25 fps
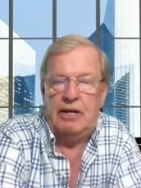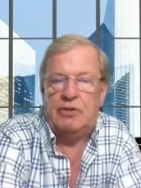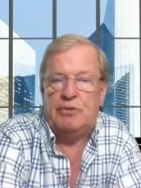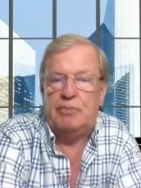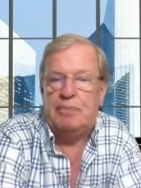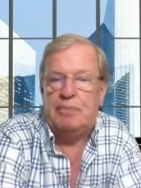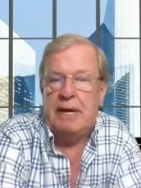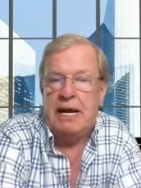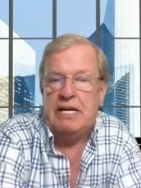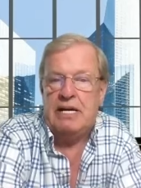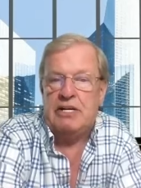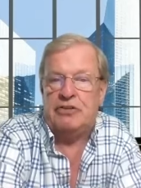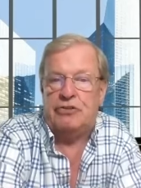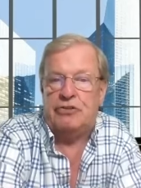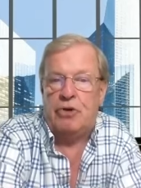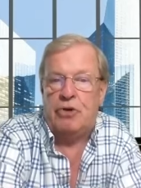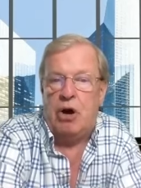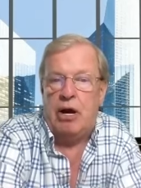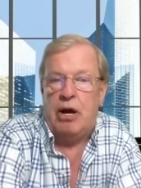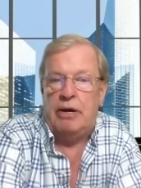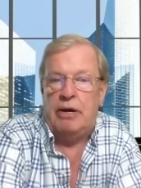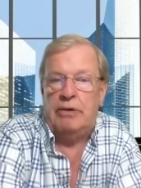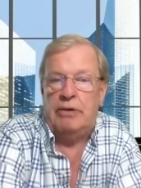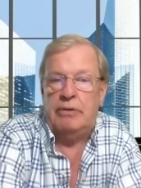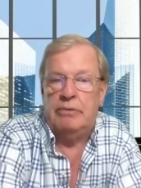is
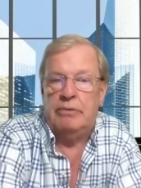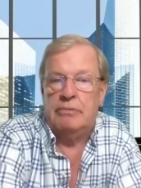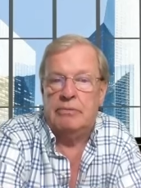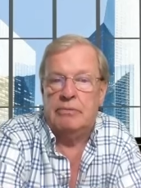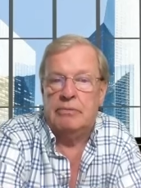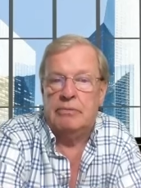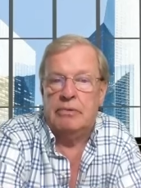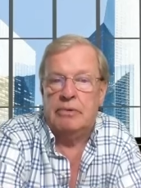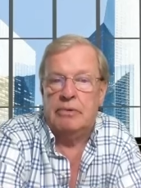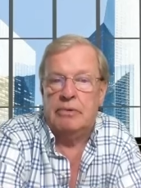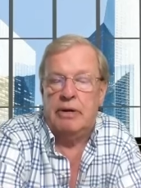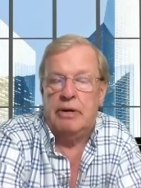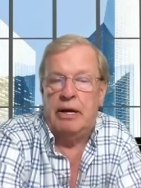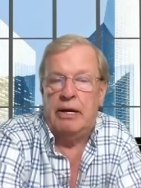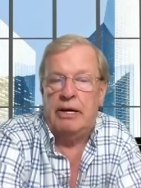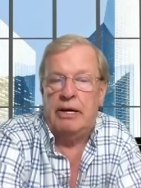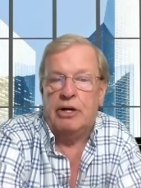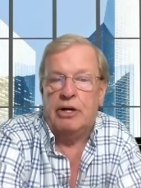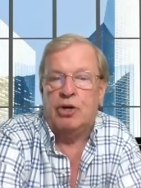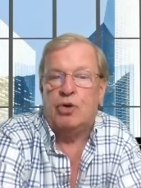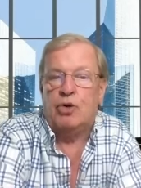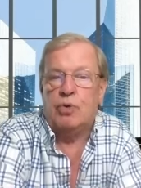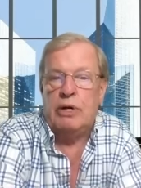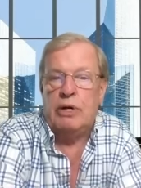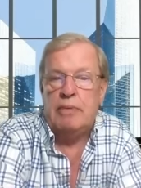based on
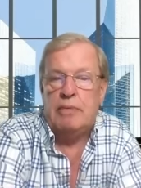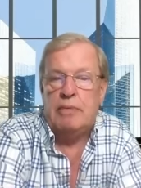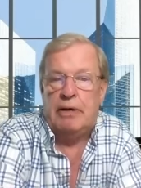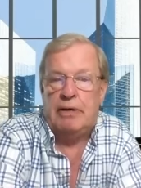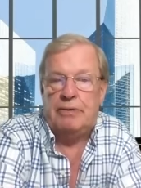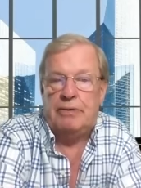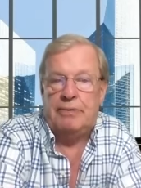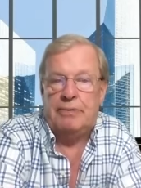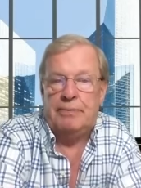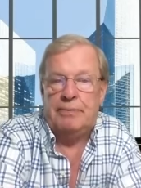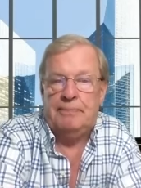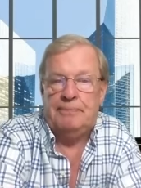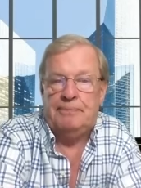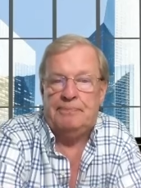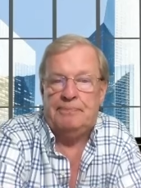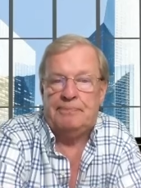an agreement